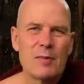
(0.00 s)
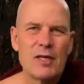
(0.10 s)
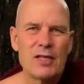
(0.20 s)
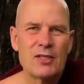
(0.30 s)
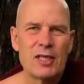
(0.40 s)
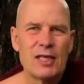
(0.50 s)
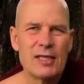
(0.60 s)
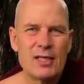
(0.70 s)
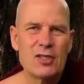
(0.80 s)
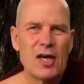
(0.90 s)
Because
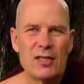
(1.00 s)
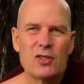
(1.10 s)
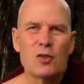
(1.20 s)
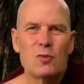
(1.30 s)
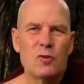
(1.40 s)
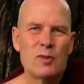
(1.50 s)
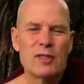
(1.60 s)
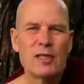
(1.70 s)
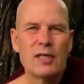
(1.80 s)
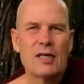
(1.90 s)
this conscious
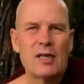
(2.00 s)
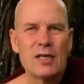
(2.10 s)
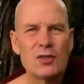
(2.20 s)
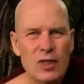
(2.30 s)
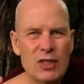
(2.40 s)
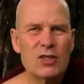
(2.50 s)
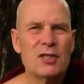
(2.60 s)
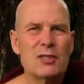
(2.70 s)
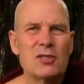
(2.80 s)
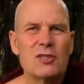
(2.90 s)
moment
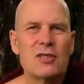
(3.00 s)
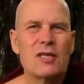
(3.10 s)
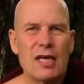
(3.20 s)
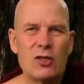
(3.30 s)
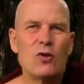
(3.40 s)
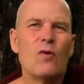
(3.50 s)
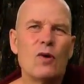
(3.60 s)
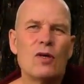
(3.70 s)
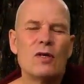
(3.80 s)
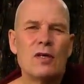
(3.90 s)
conditions a new
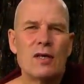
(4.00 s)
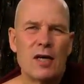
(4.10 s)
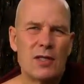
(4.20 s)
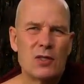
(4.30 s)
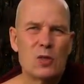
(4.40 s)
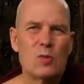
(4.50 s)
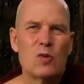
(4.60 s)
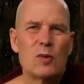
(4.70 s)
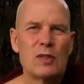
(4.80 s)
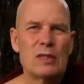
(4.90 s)
conscious
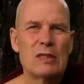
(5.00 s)
moment.